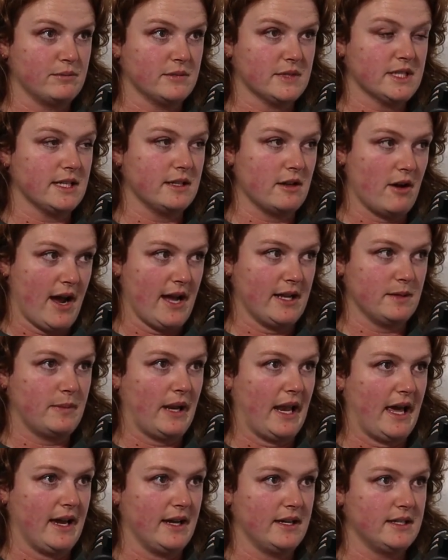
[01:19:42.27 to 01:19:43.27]
Tonight,
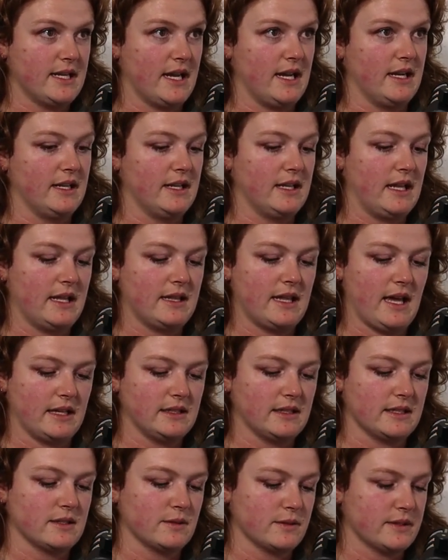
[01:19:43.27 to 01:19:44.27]
played, and they had
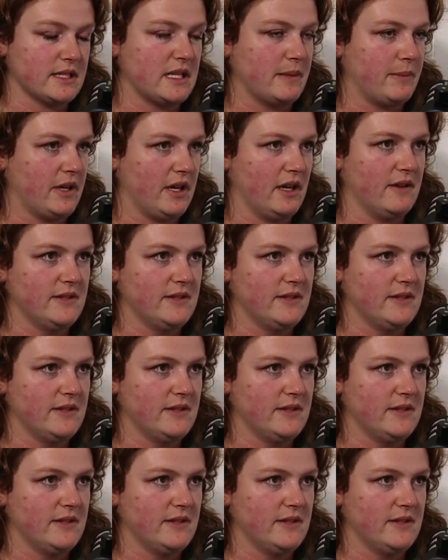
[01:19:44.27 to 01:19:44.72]
this little snippet